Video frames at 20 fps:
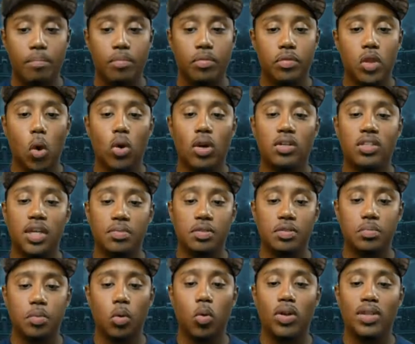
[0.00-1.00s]
No
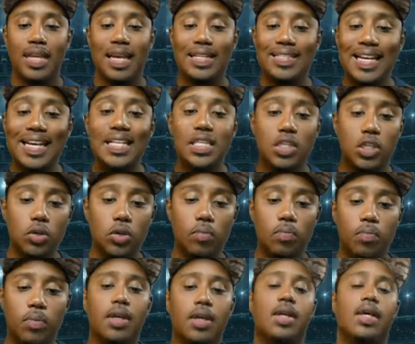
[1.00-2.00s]
interceptions. But what they did do
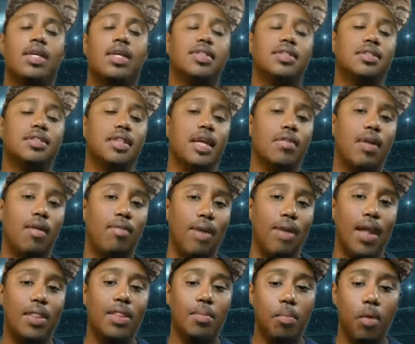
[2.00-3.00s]
is they
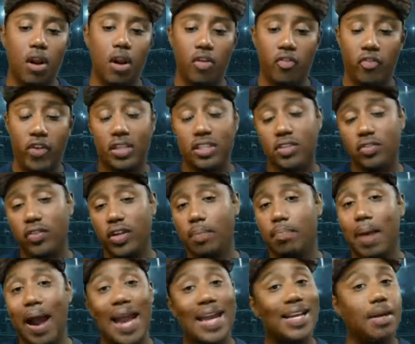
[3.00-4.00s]
ran the ball effectively
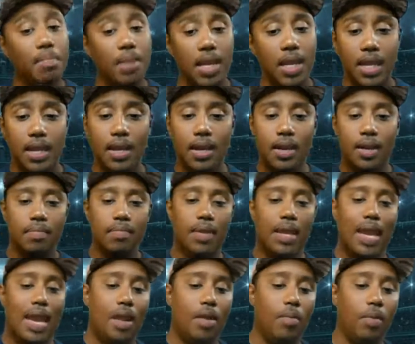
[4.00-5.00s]
by committee.
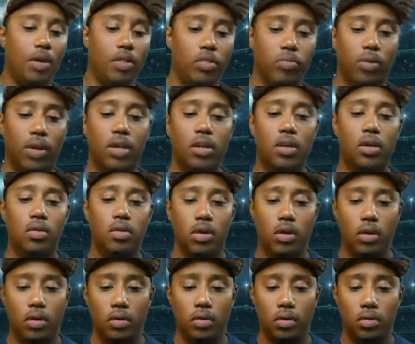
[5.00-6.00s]
They had about
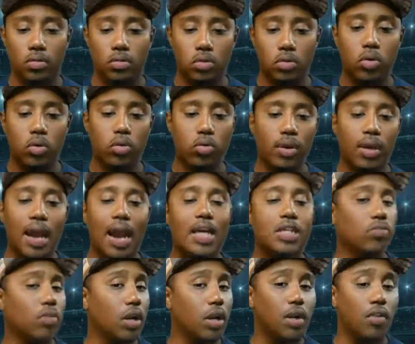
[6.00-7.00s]
2 or 3
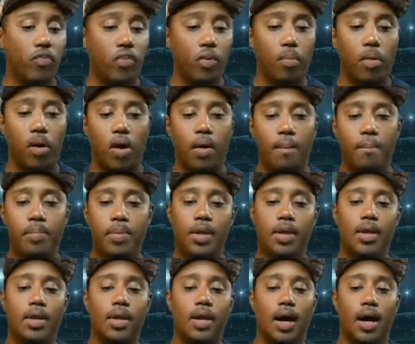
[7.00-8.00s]
guys running the football.
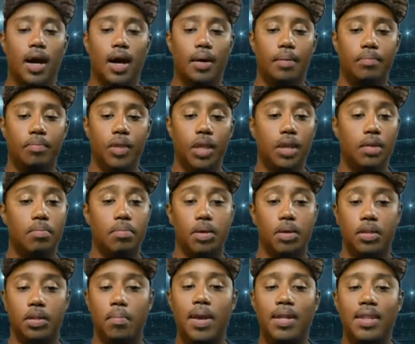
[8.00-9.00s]

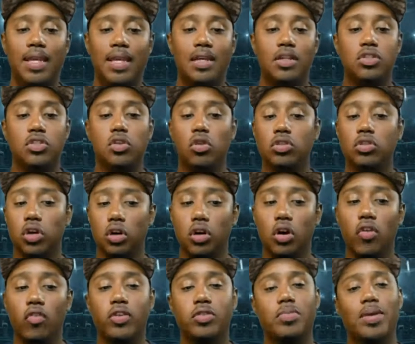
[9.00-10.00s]
But the big thing is no
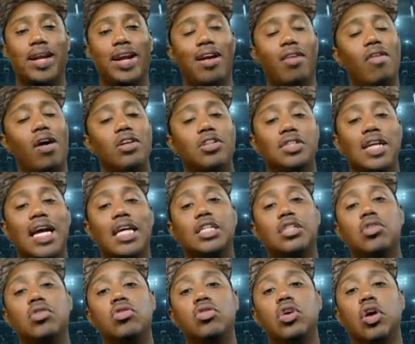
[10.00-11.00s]
turnovers, but Aaron Rodgers had
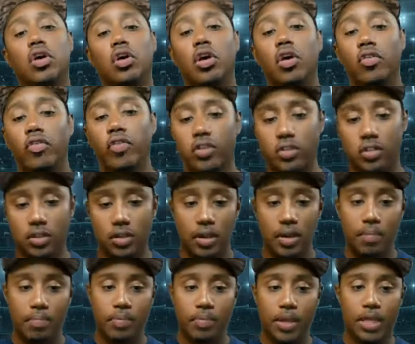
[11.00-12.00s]
2 turnovers
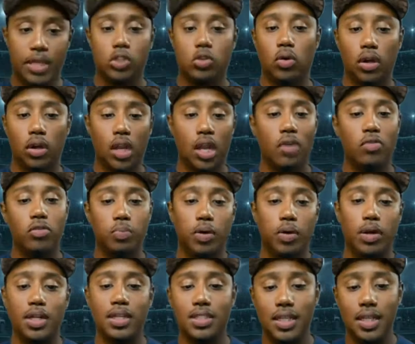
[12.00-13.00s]
and Jordan Love was
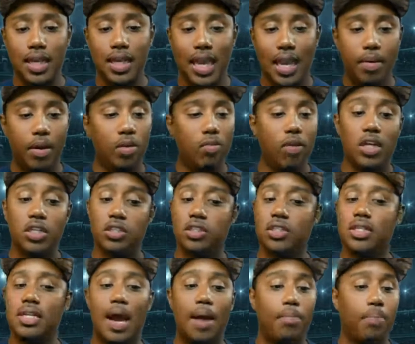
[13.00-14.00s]
put into the game. Aaron Rodgers
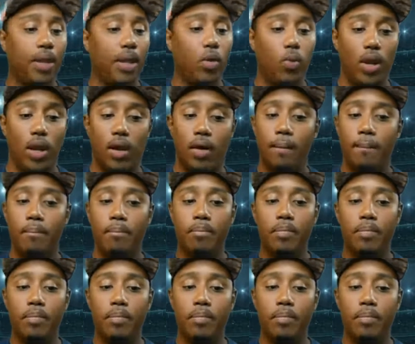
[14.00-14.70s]
did not play well